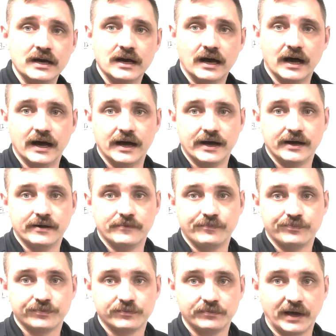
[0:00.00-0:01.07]

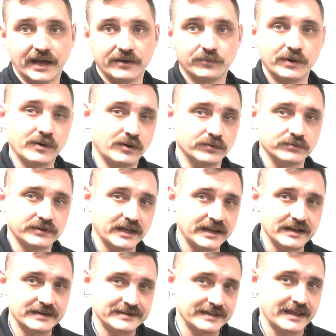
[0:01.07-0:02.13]
But we won't get
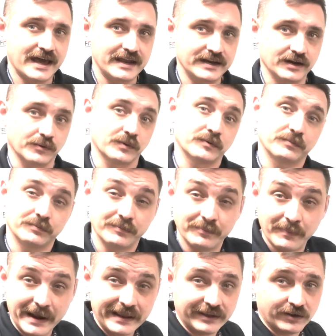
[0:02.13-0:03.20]
into that here. We're
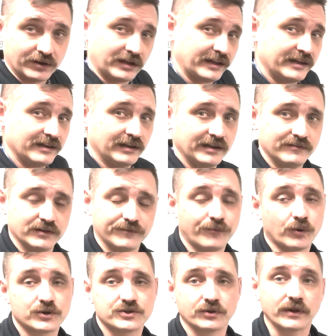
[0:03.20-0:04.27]
mainly going to live in the
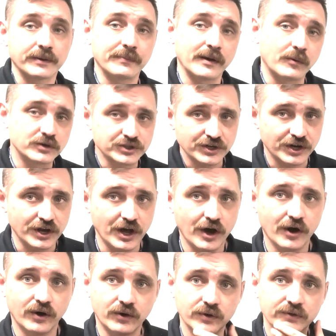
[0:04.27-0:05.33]
four-stroke lane, but I want you to
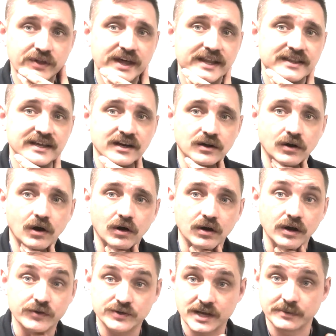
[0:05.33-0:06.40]
know that there are
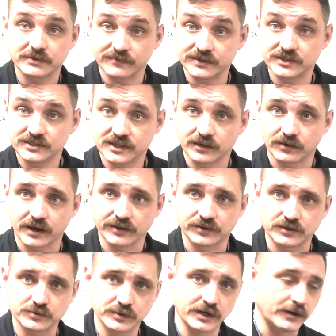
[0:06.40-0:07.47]
other types of engines that are out there as
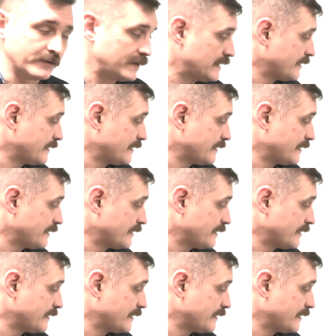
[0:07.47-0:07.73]
well.